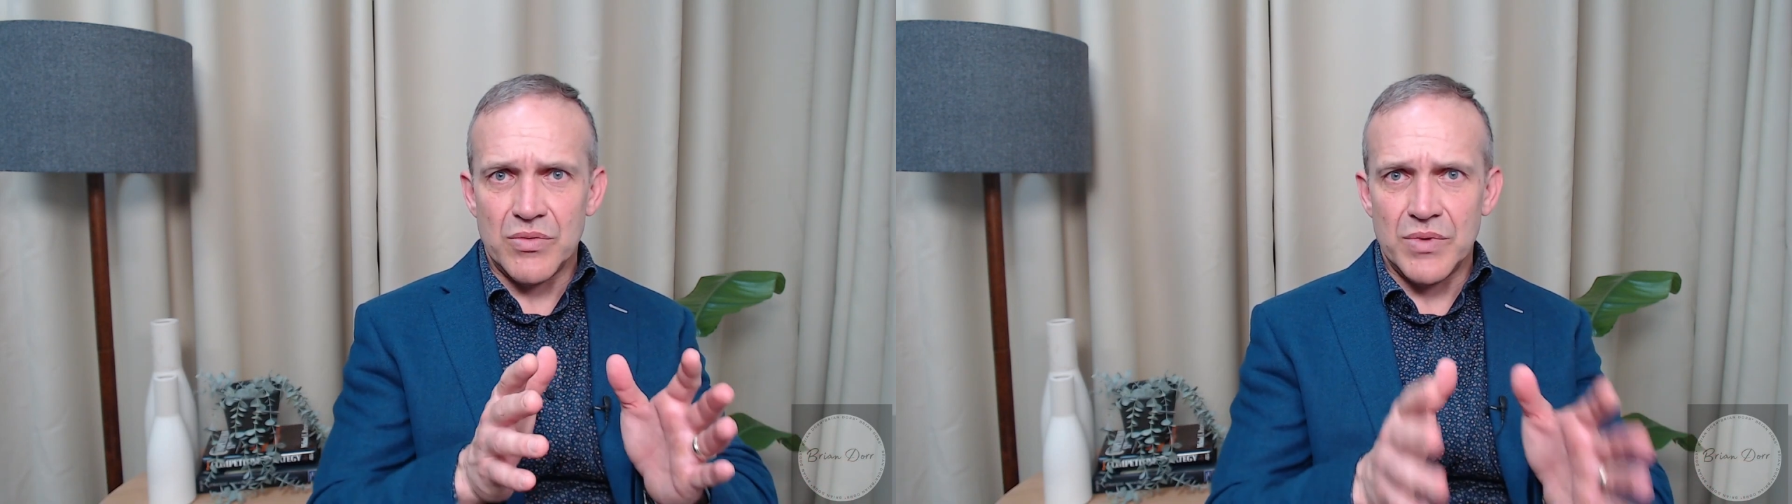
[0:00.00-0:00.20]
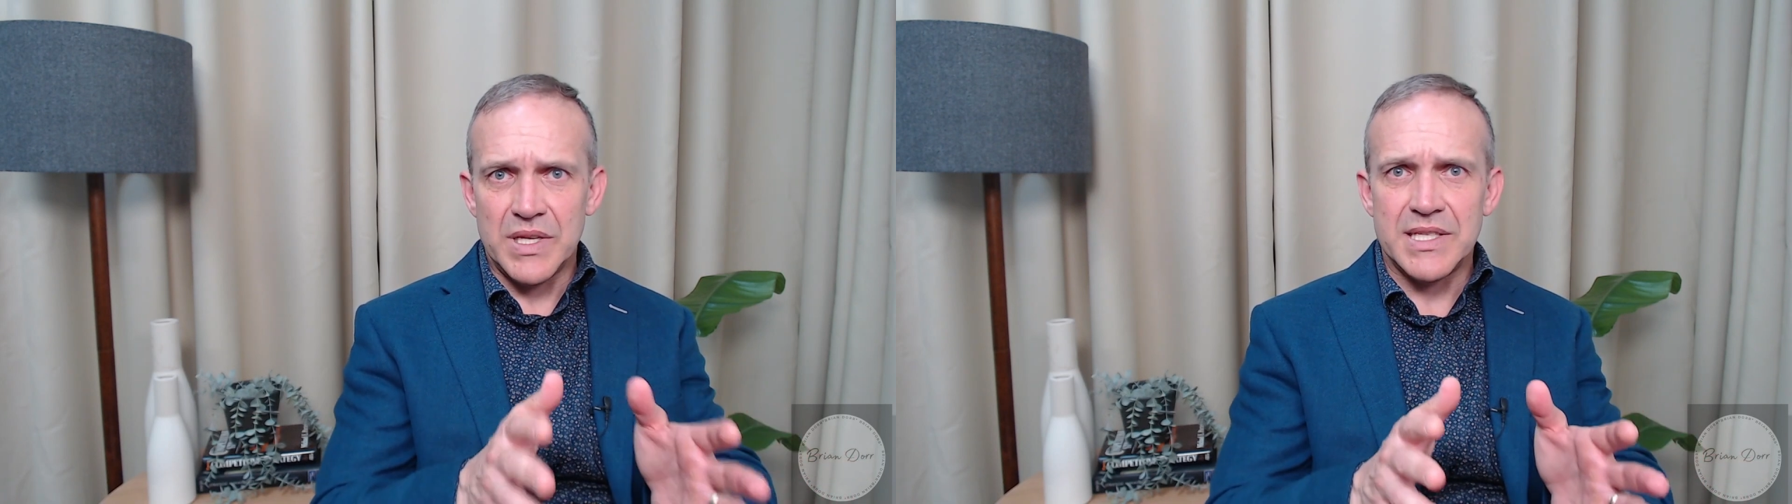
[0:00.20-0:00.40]

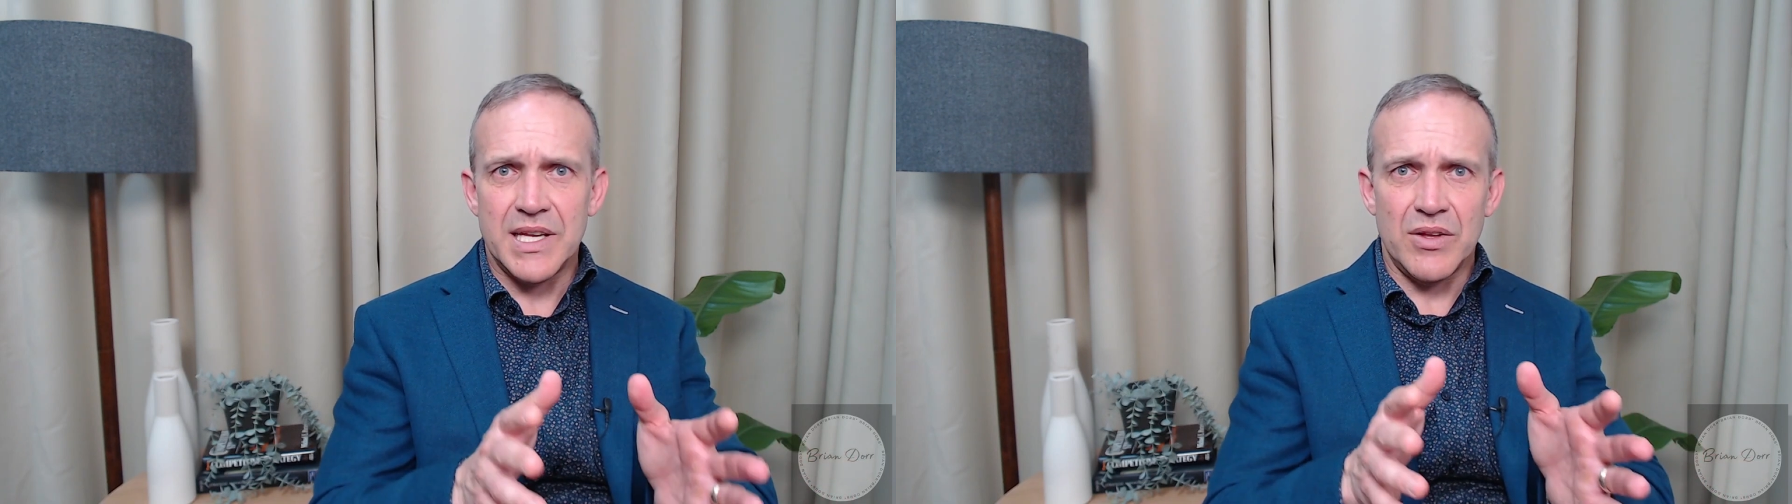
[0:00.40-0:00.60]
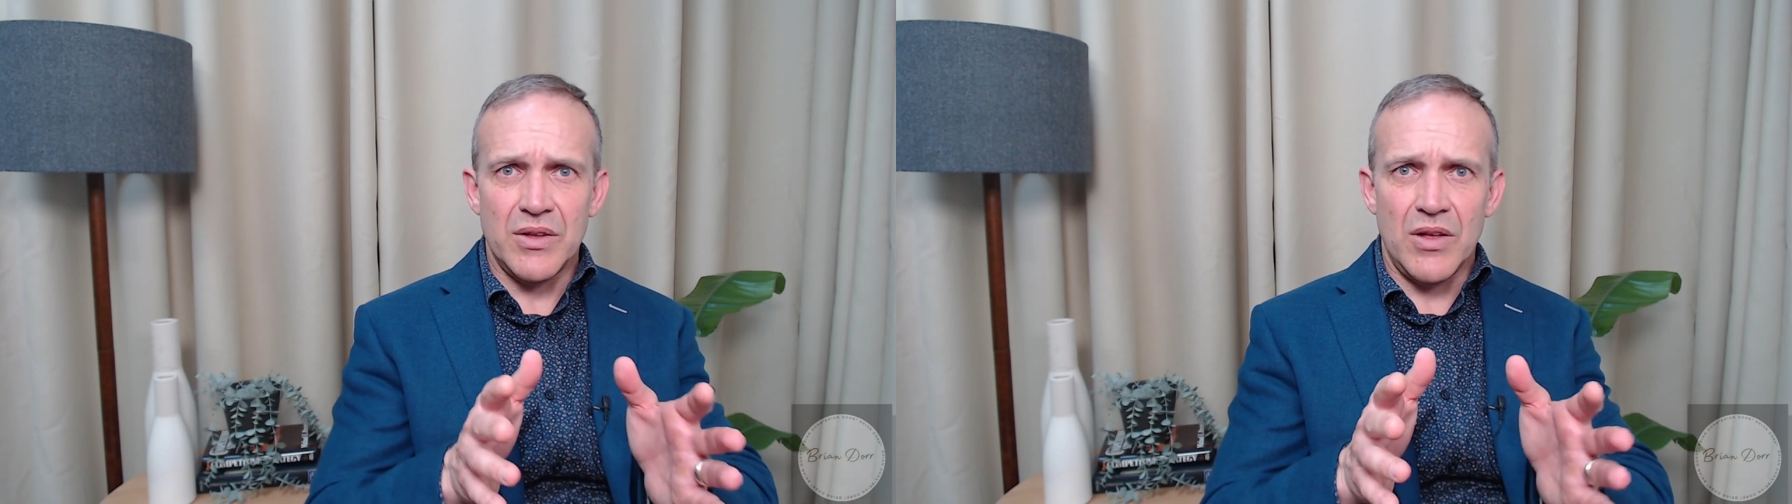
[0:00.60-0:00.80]

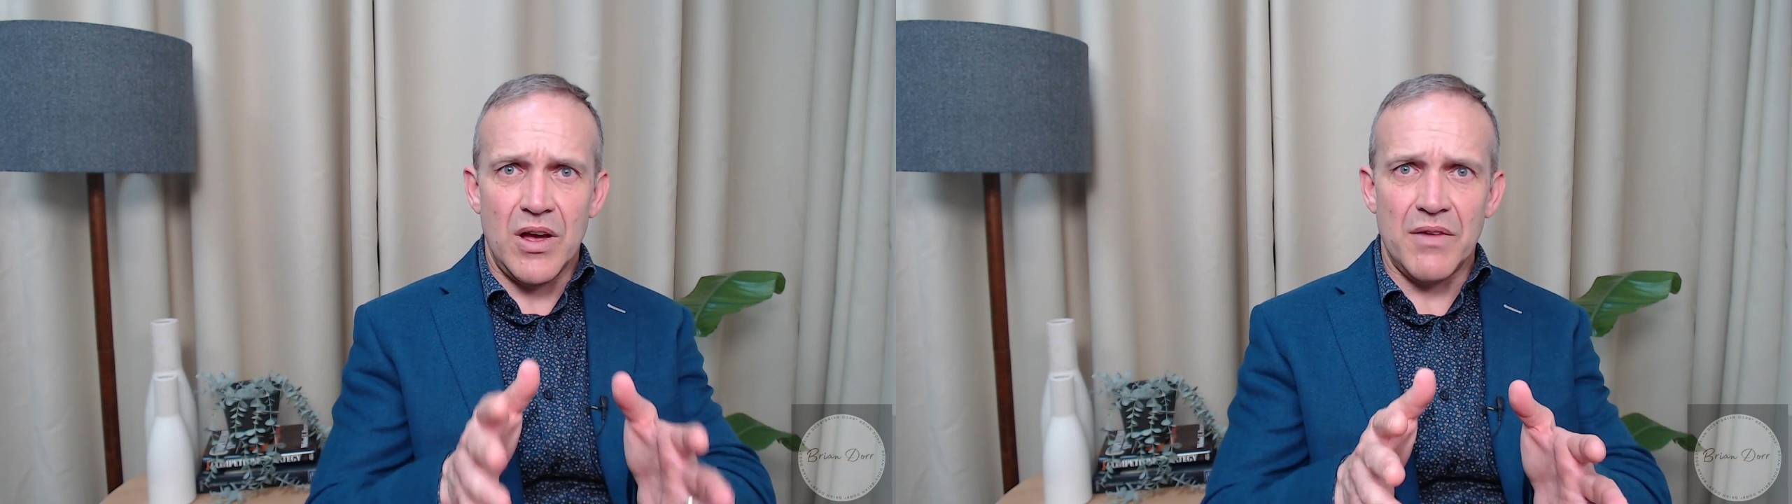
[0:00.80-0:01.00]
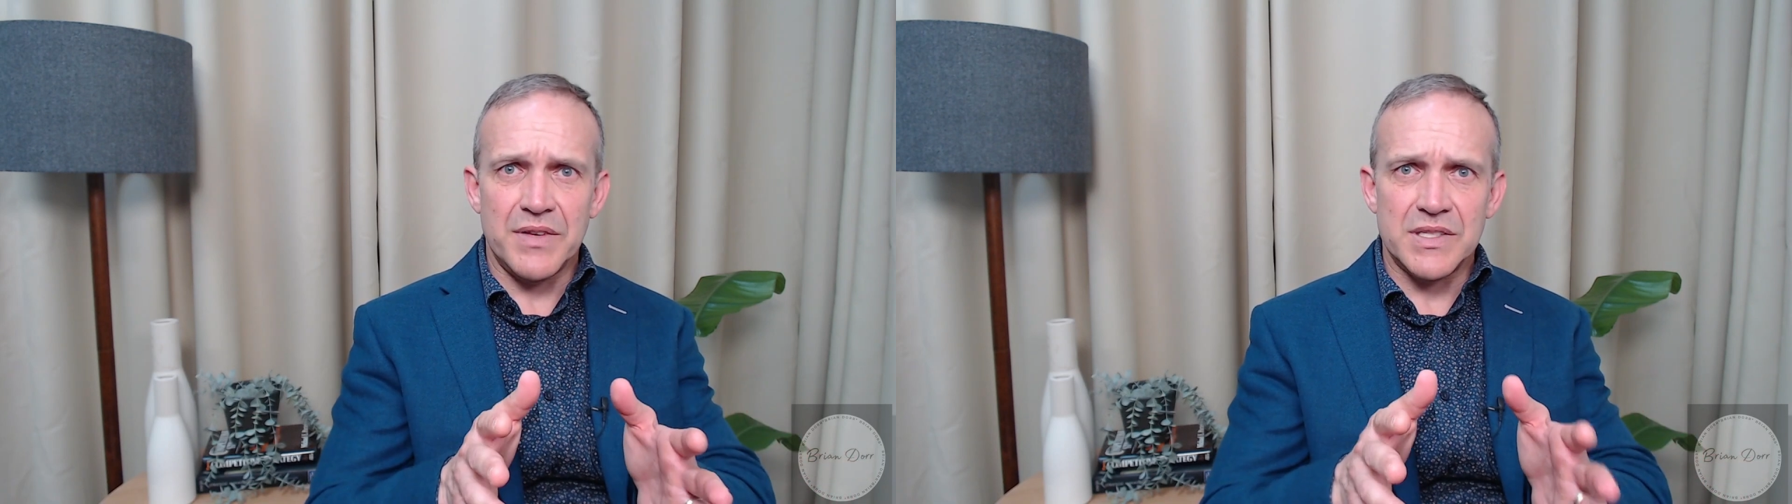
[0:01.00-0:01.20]
retail,
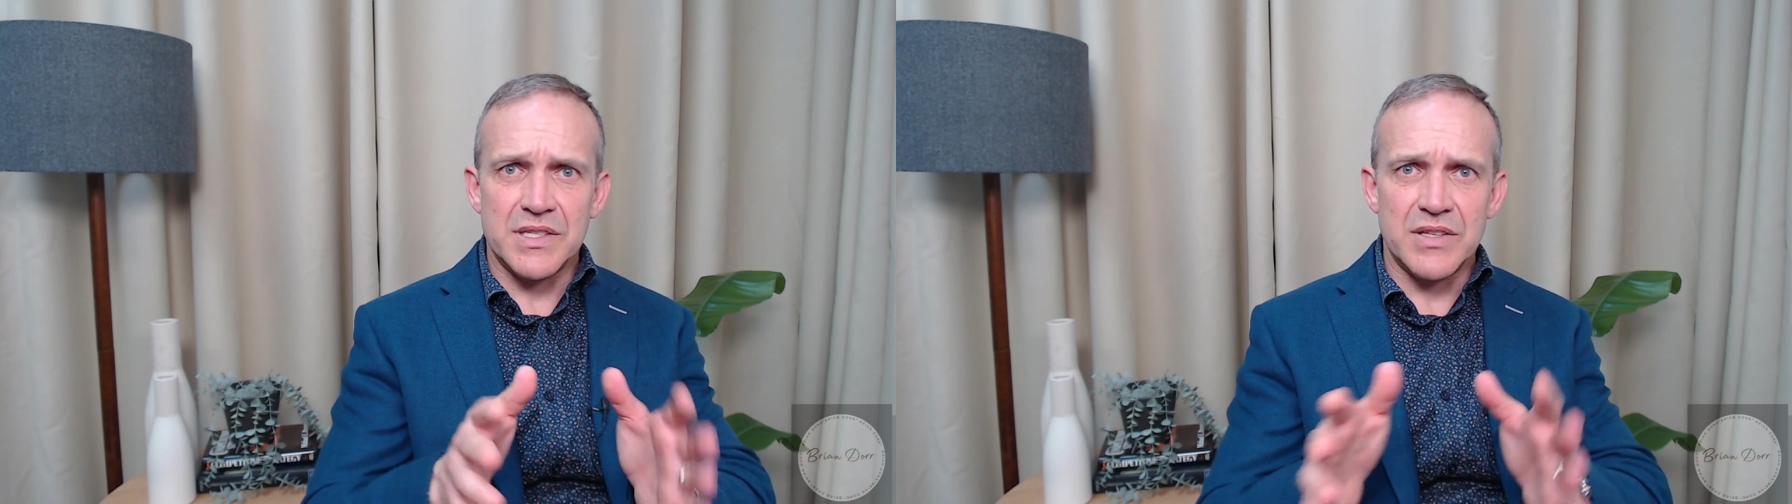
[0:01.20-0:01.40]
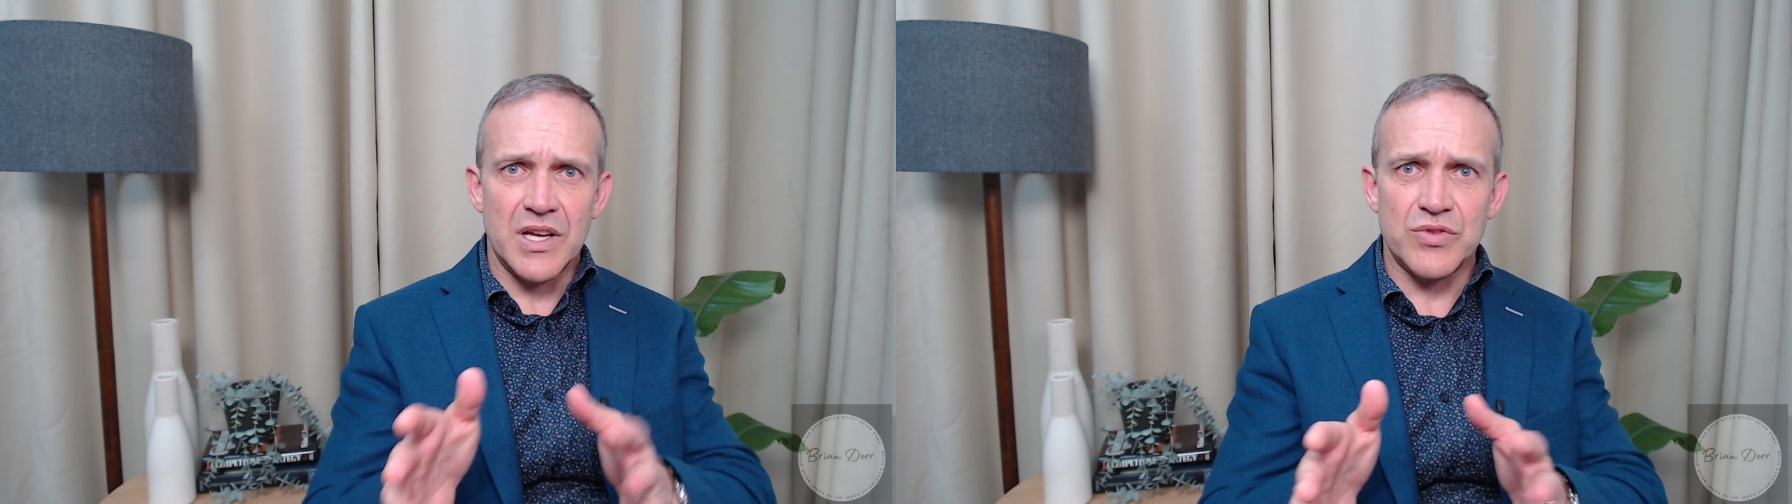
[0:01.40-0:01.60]
office,
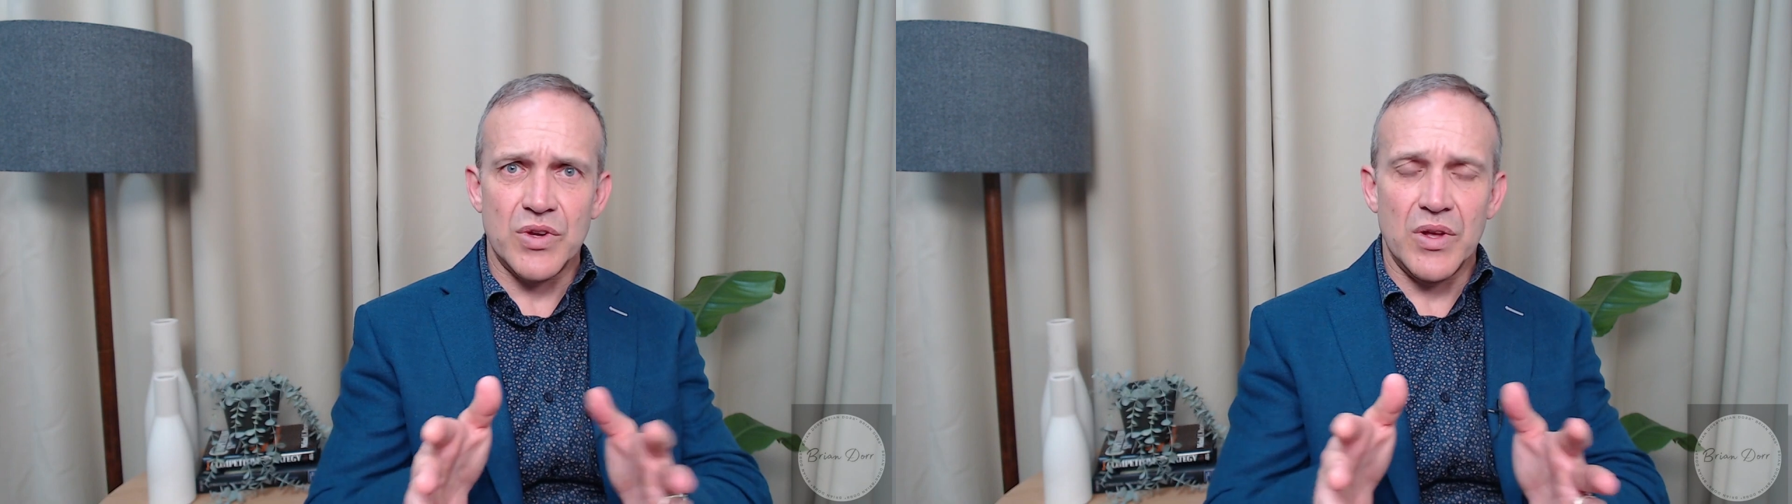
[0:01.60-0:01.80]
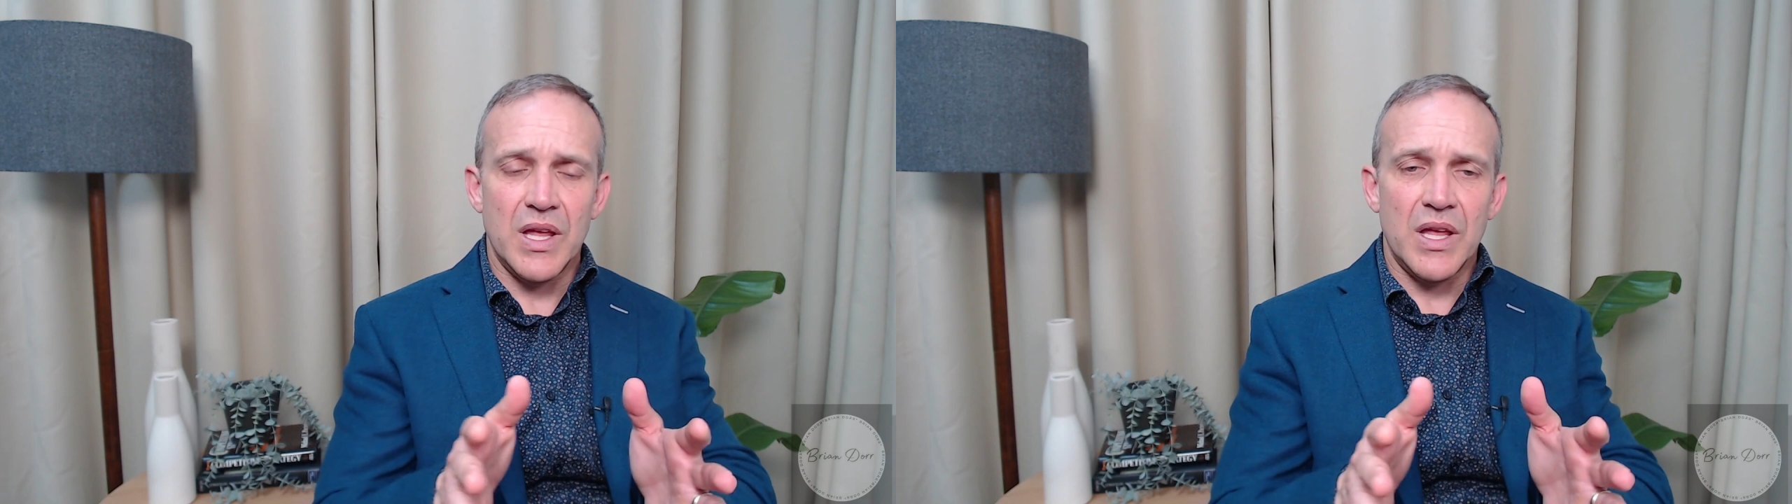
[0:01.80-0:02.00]
industrial,